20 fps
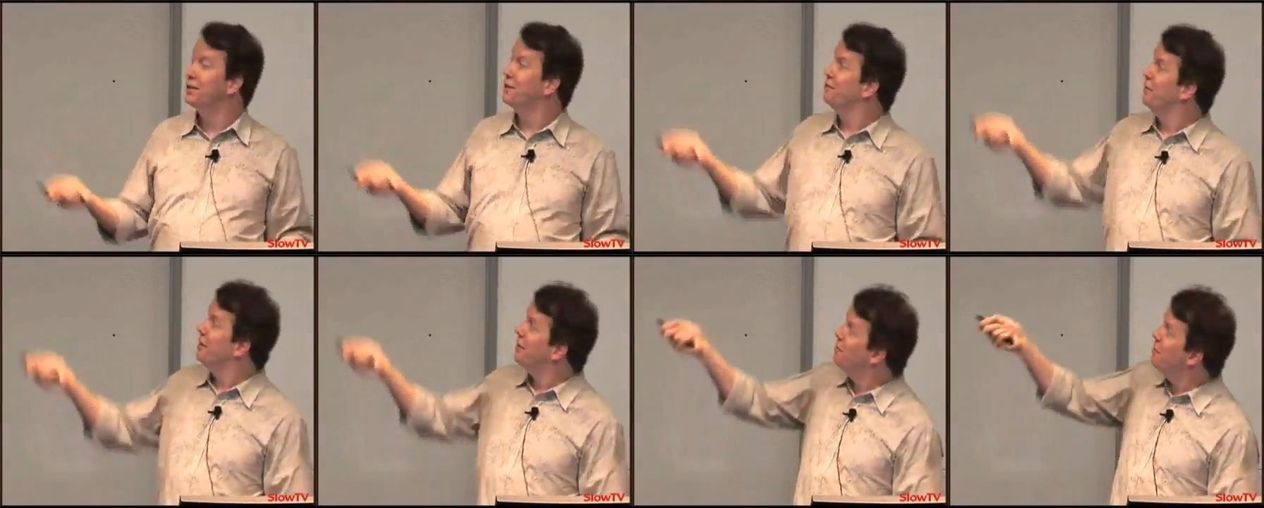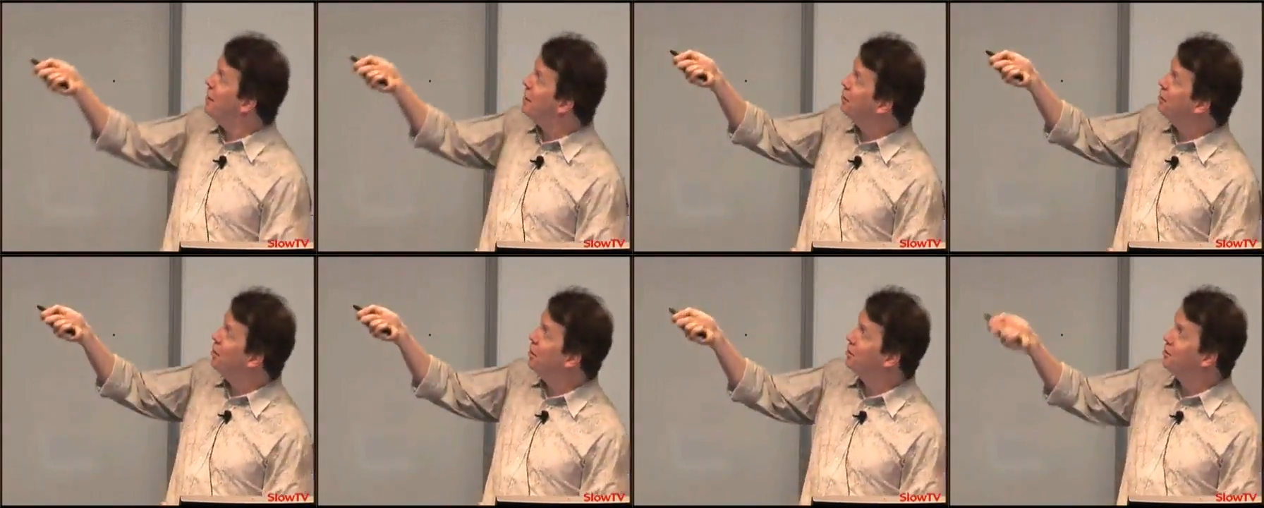The
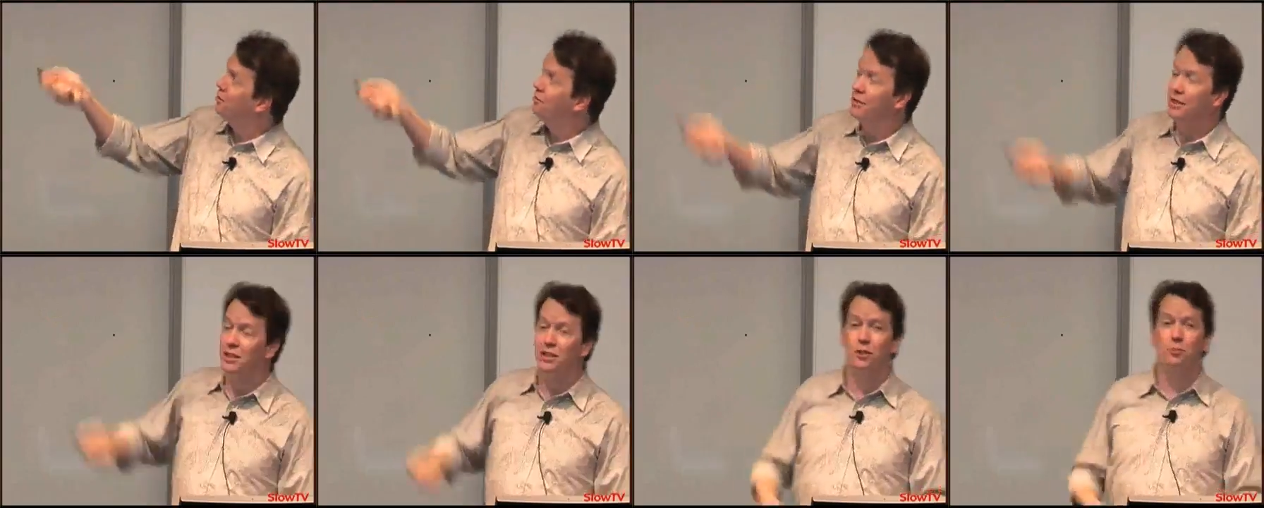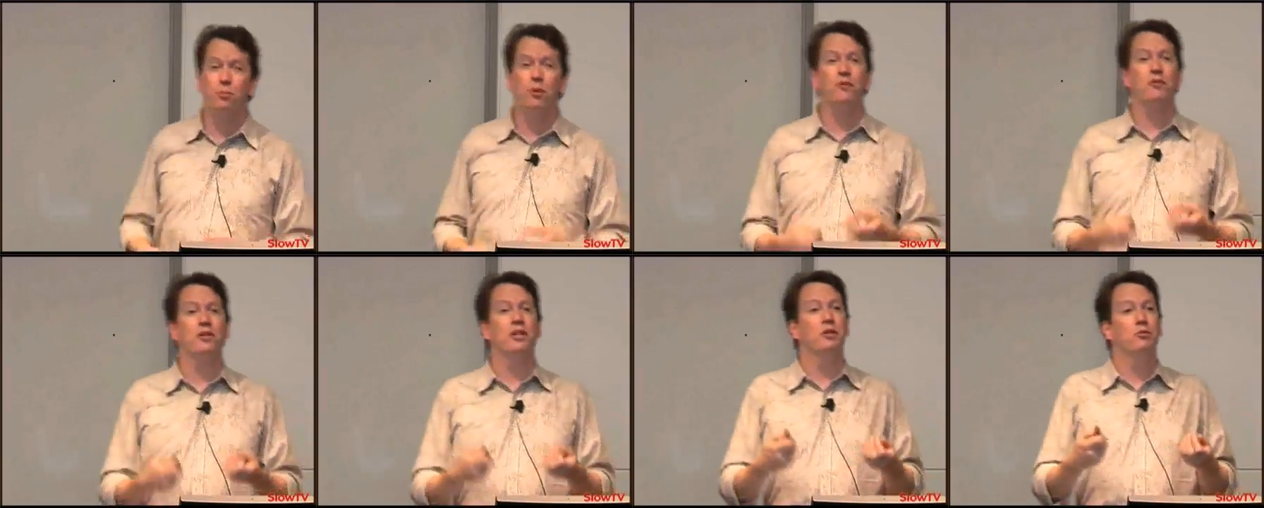fundamental laws of physics are
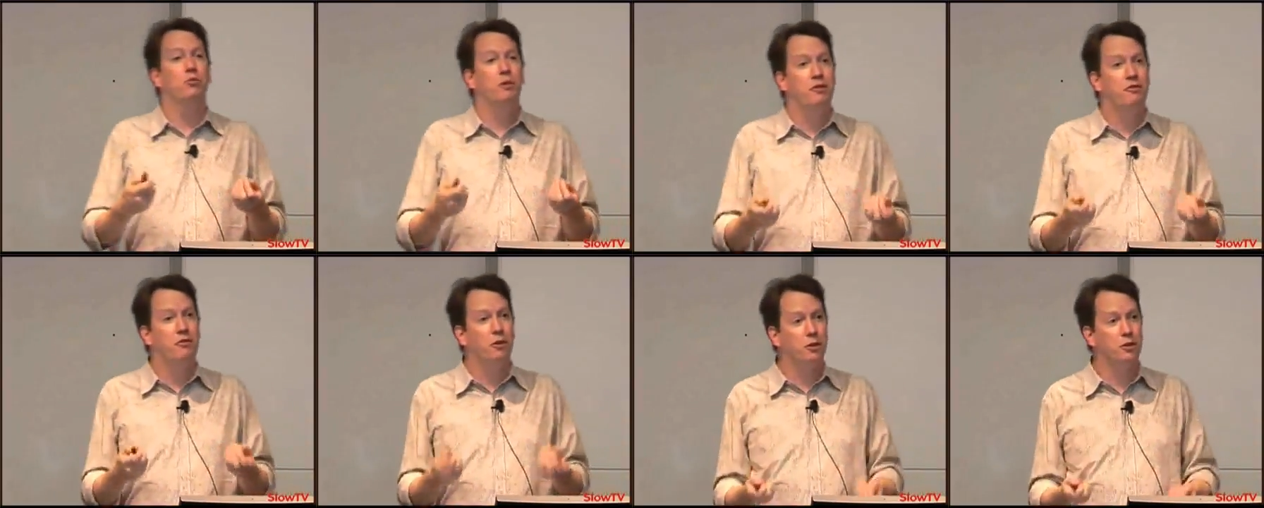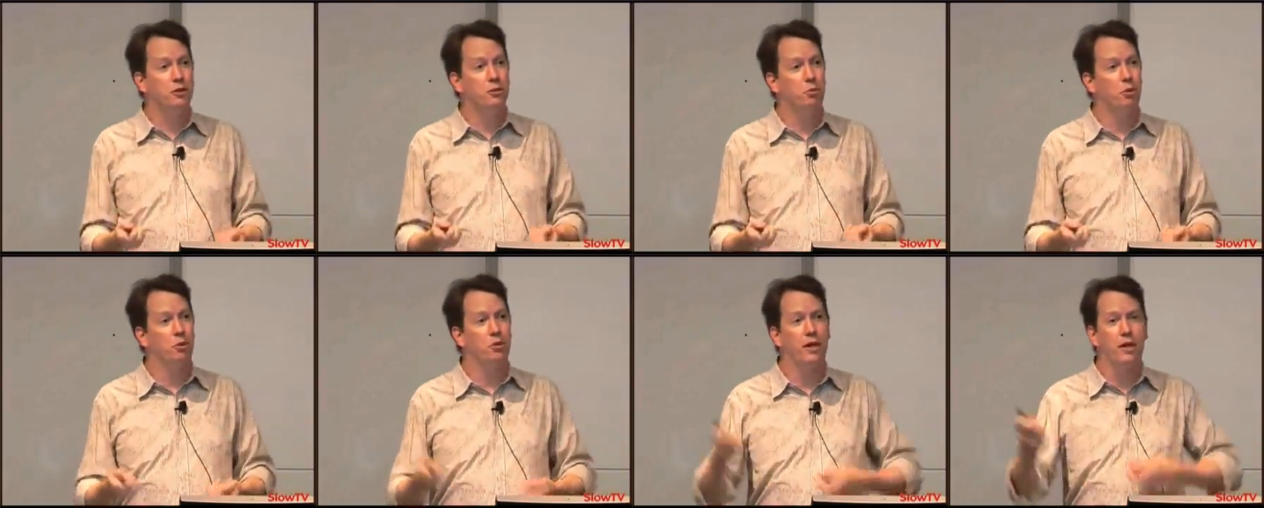perfectly
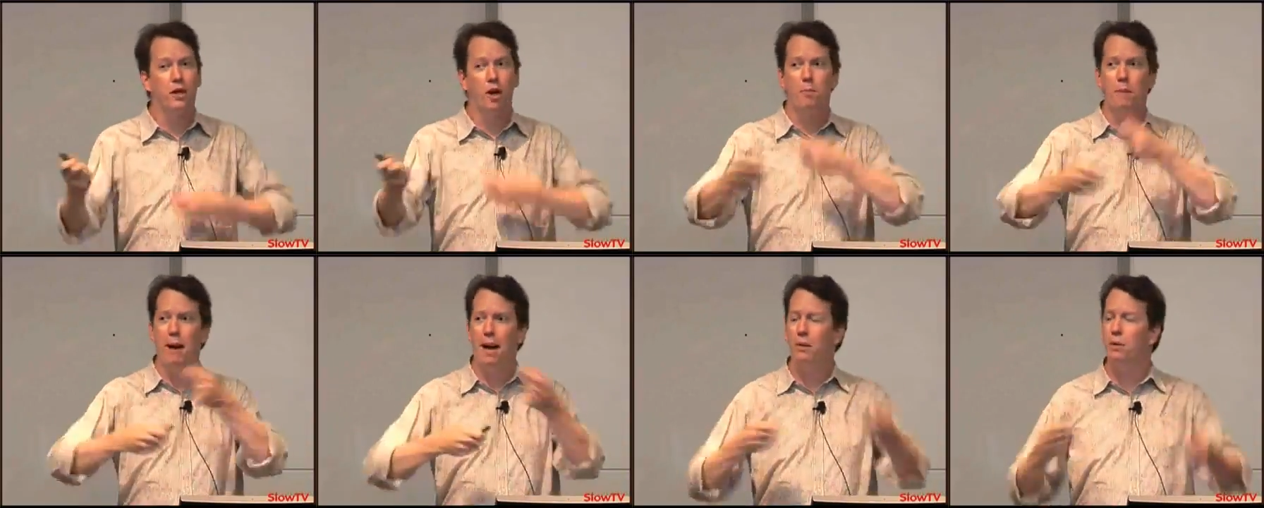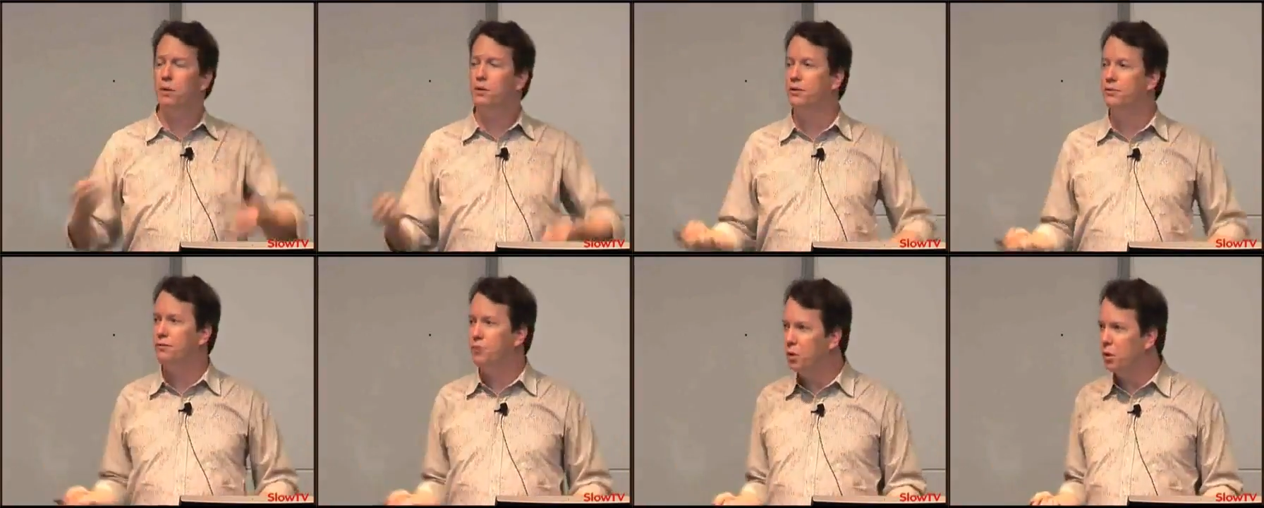reversible. They go
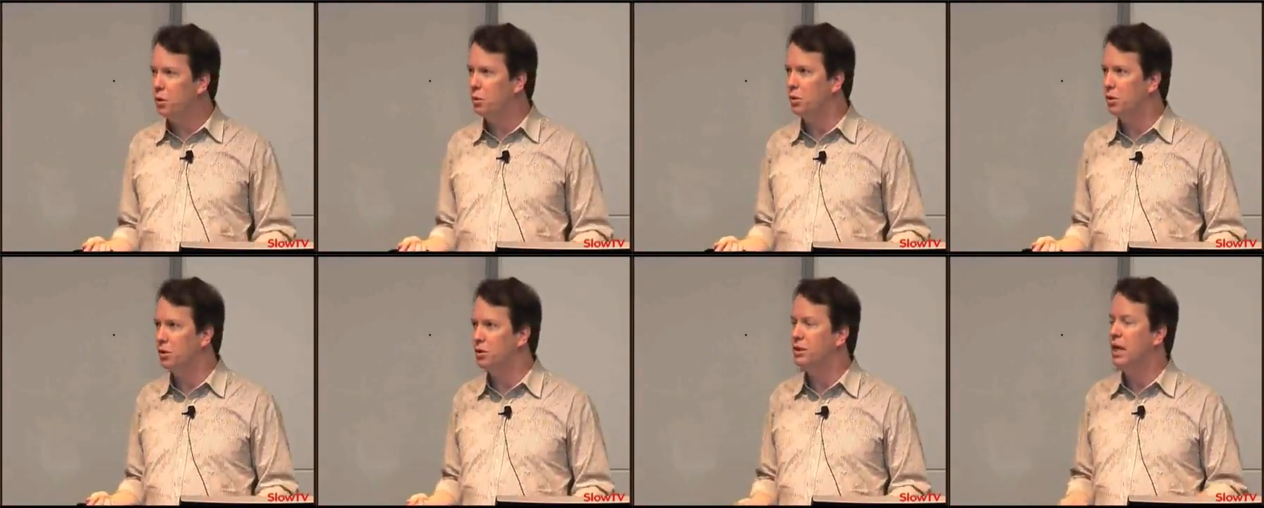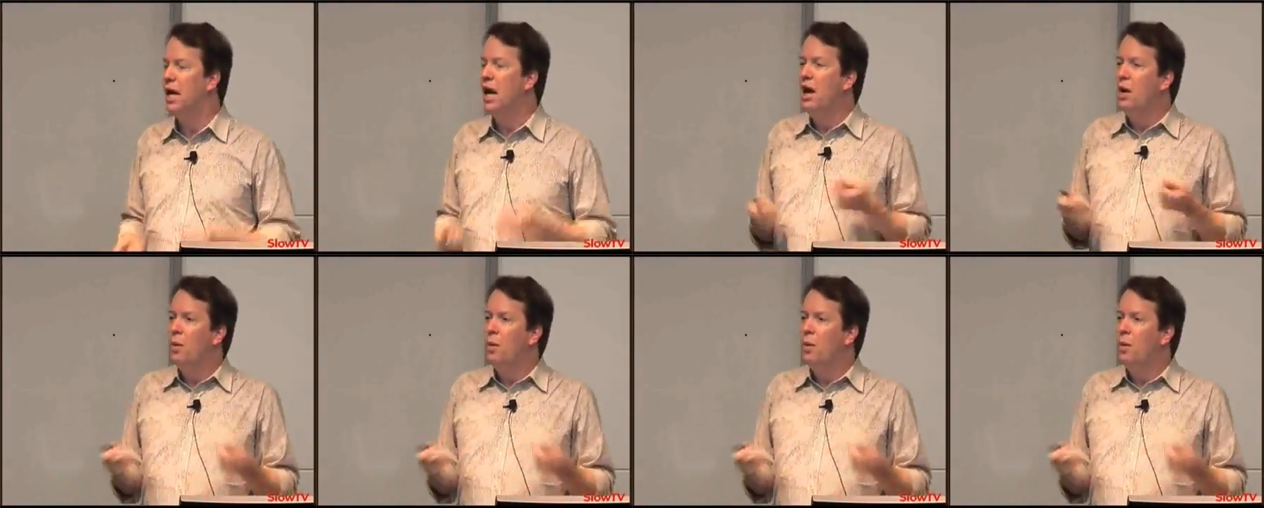backwards and forwards.